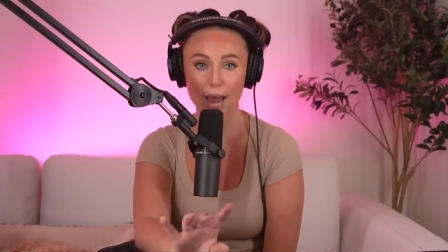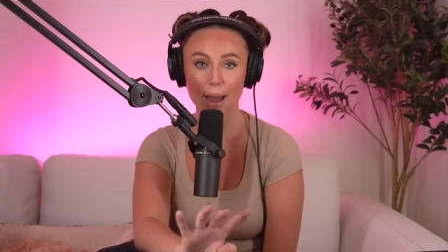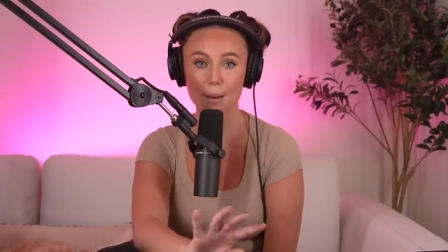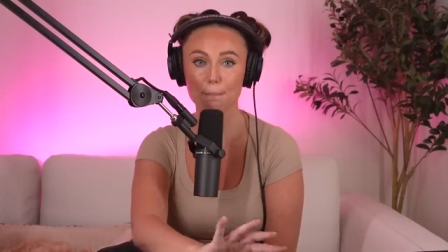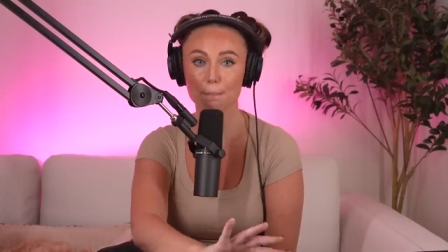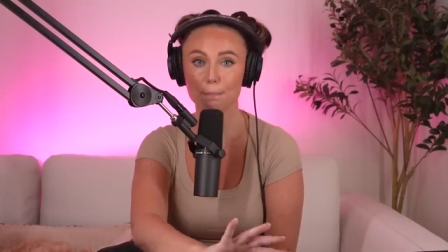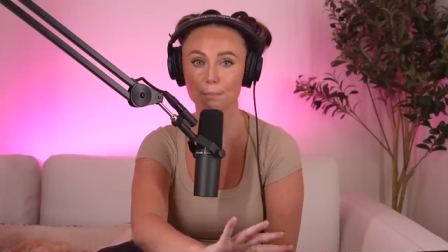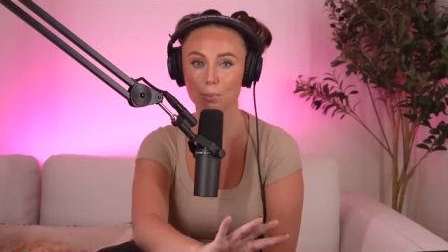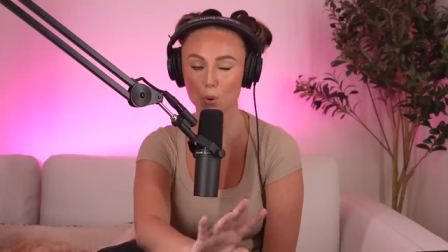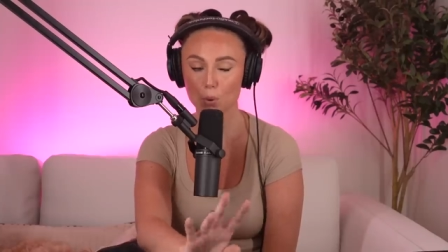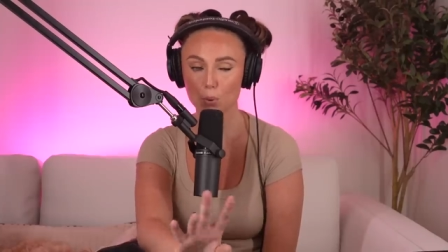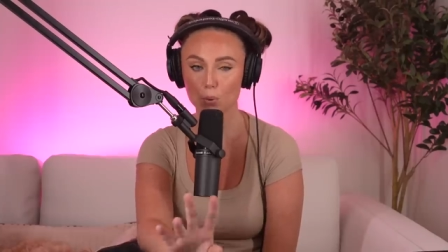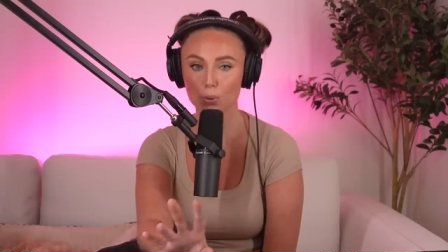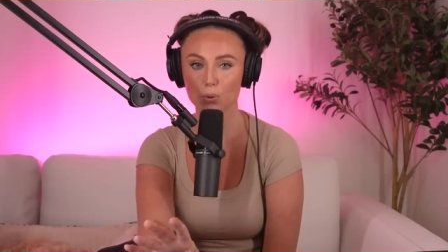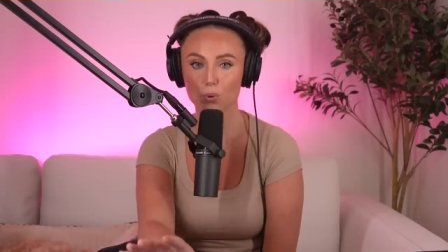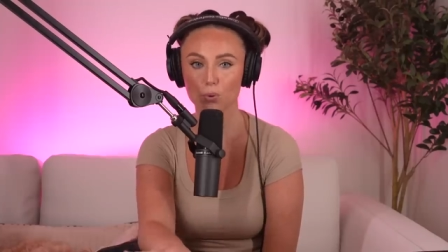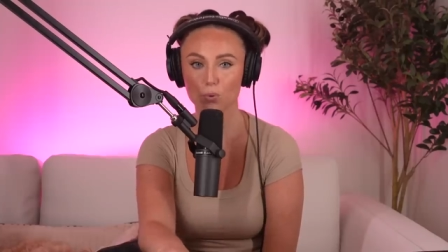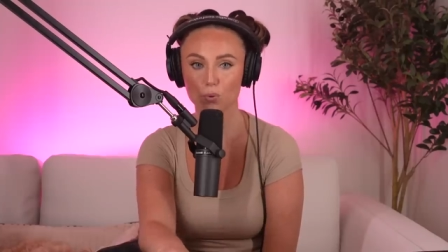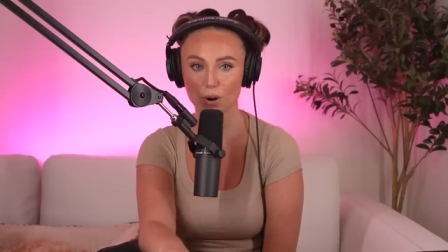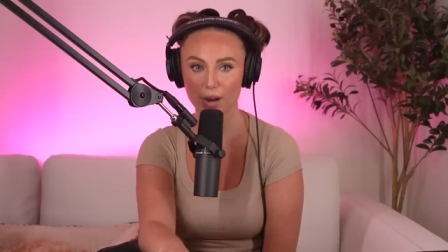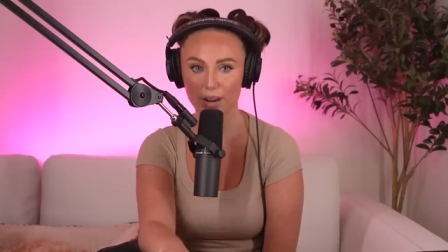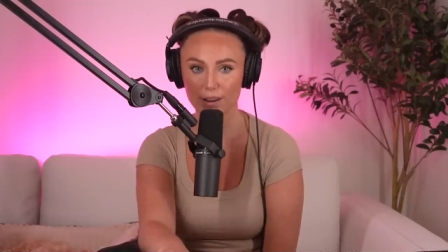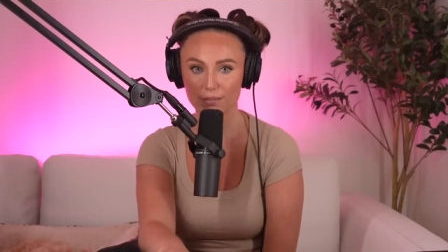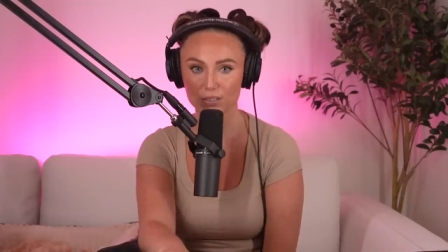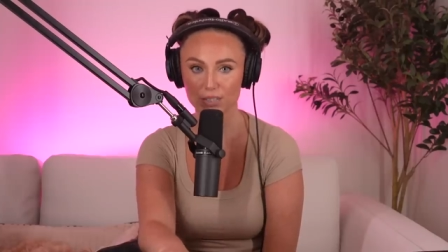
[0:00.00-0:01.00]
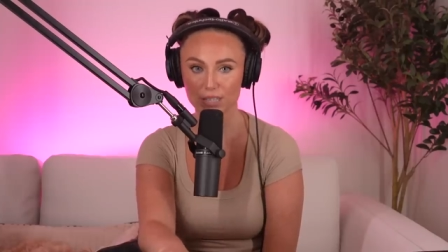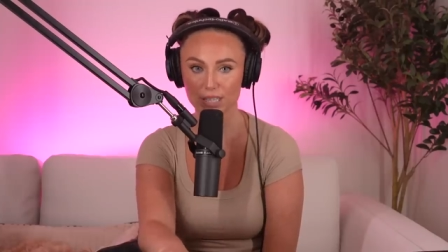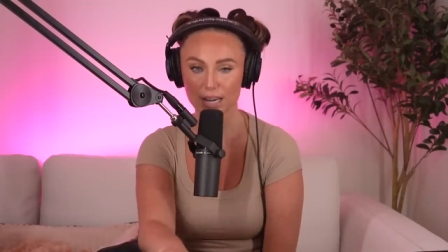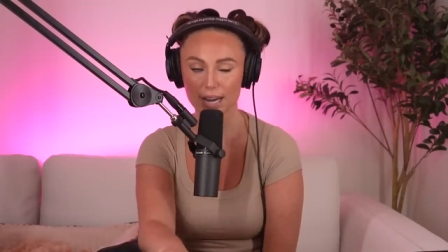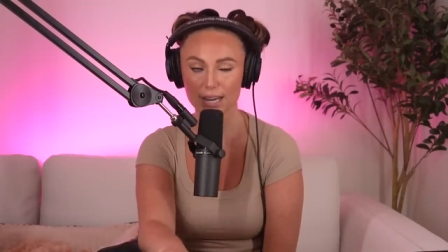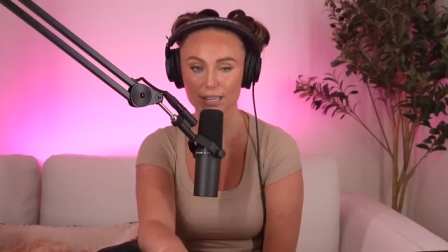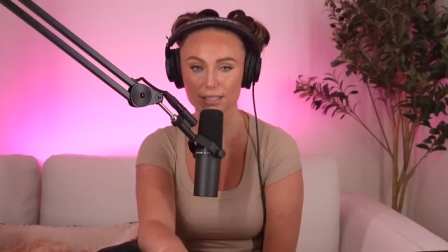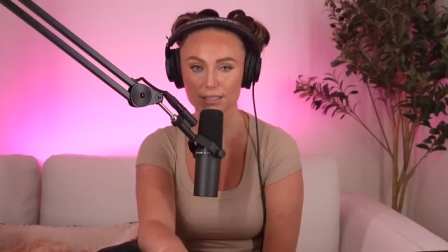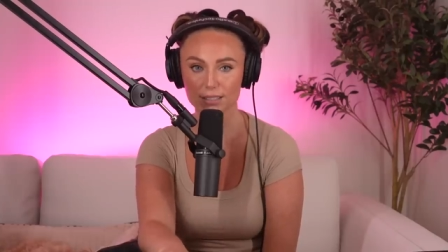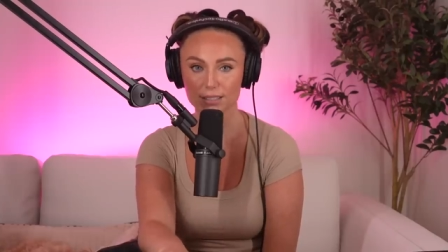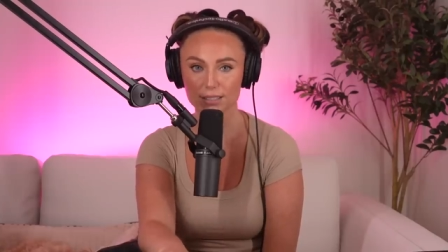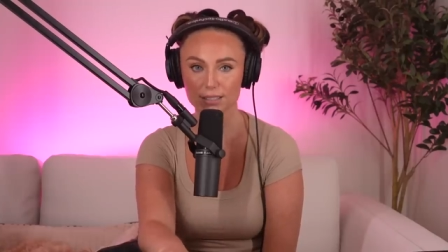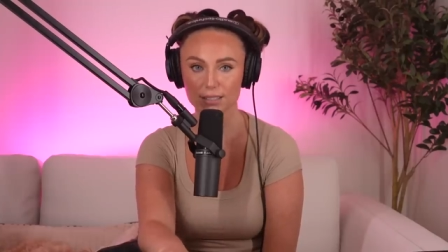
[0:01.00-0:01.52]
at both grave
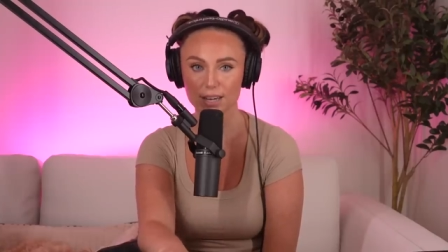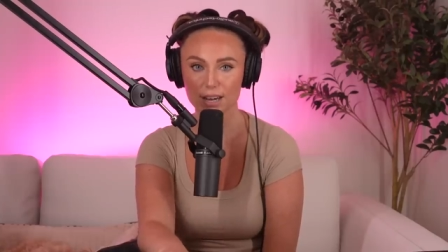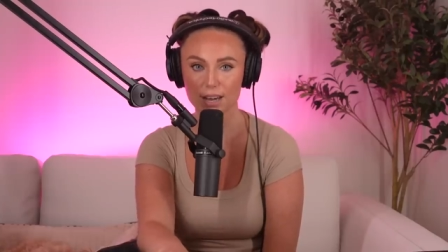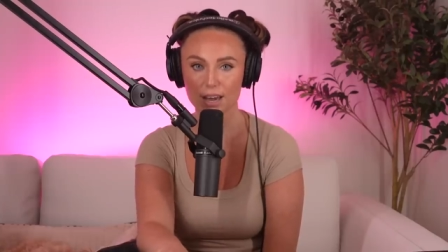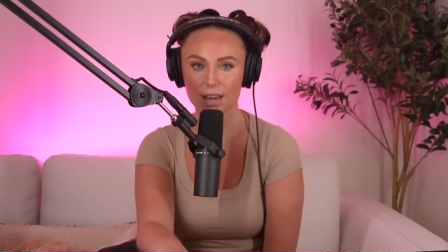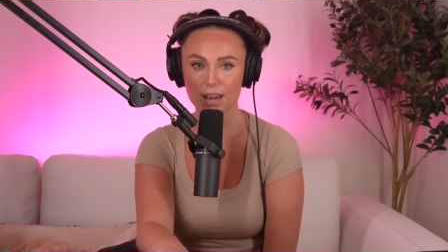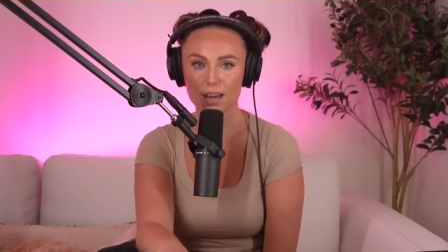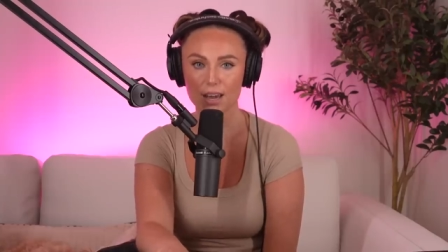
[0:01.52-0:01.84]
sites